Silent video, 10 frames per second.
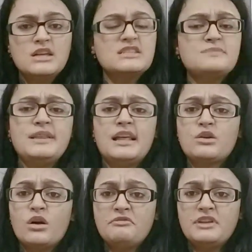Just be that
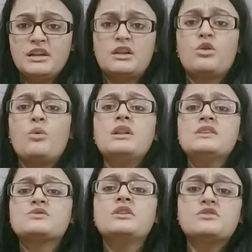confident. No one
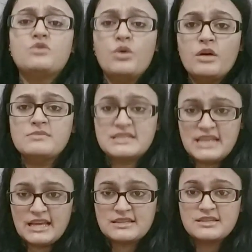is going to know your
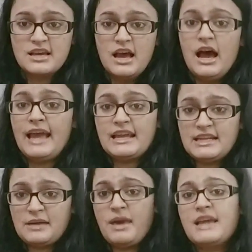mistakes. I can
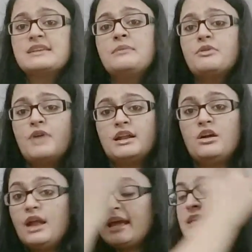take my example right
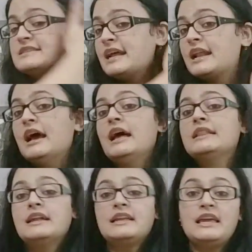now. Like I said,
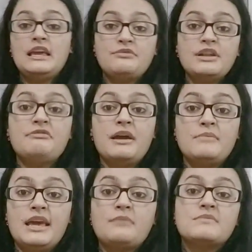that even if I
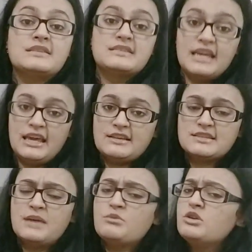make mistakes,
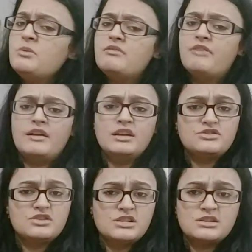I'm going to be very
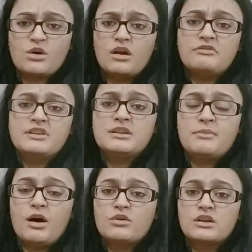chilled and confident
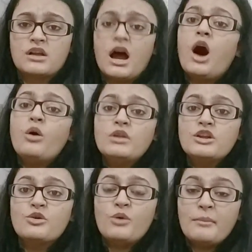about it. How will you
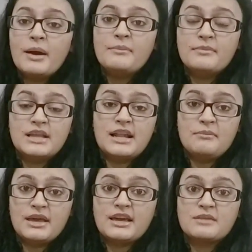know that I'm
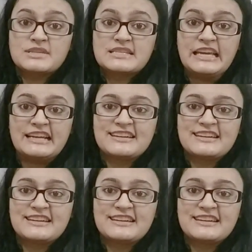making a mistake?